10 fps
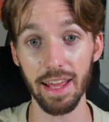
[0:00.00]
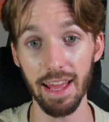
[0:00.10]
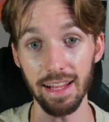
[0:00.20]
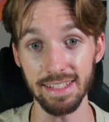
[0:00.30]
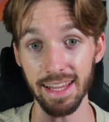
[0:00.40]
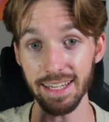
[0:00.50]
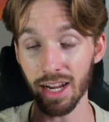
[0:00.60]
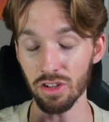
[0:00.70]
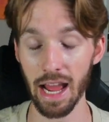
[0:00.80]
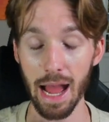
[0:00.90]
And say that
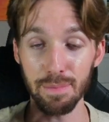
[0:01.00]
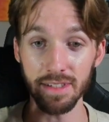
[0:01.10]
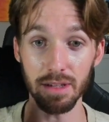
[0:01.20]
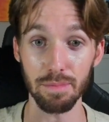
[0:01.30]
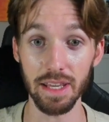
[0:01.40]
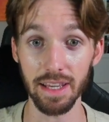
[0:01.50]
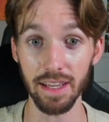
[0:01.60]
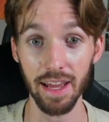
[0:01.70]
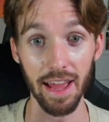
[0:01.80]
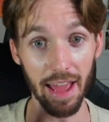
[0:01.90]
character happens to be
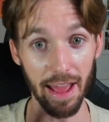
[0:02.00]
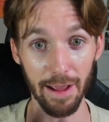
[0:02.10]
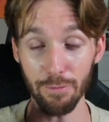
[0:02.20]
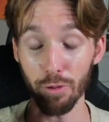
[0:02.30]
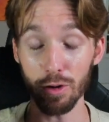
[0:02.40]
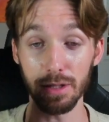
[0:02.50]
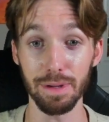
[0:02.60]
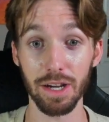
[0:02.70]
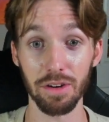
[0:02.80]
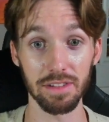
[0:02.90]
a first
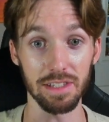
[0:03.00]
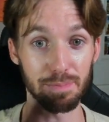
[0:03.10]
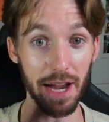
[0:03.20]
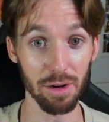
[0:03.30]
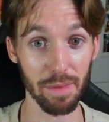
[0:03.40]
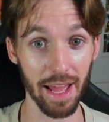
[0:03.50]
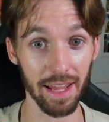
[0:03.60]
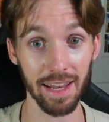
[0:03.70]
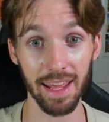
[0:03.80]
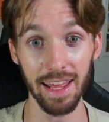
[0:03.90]
appearance Spider-Man